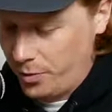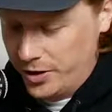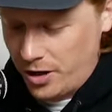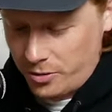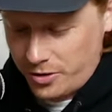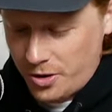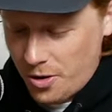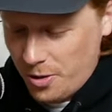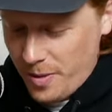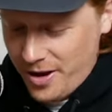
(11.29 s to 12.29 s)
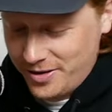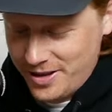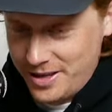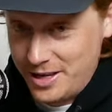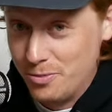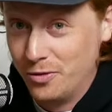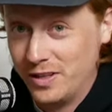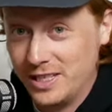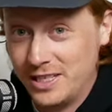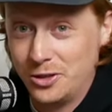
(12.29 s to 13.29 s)
We talk with Cole about the
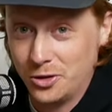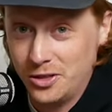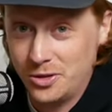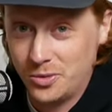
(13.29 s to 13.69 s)
movie Citrus,